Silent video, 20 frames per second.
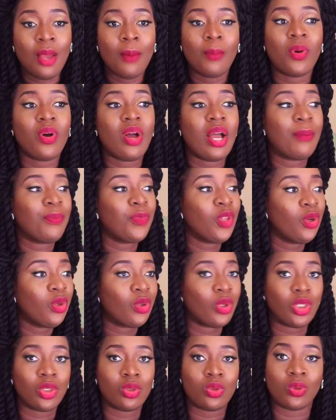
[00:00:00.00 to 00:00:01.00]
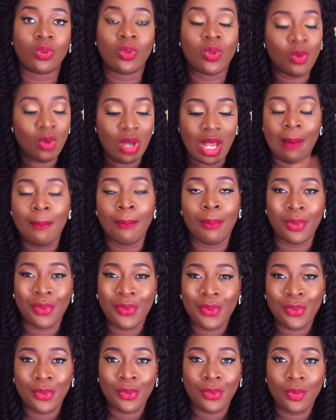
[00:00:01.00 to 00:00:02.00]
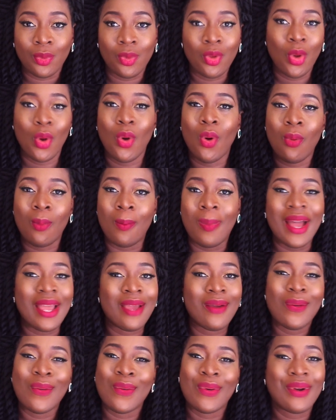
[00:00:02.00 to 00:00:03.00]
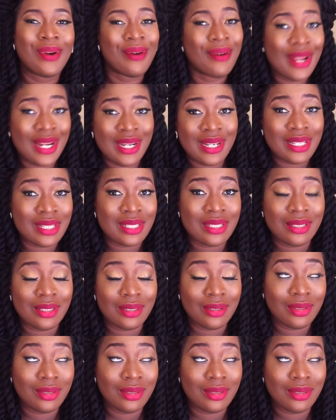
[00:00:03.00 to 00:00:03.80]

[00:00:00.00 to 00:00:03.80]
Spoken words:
But I'm not going to go and borrow or buy on credit.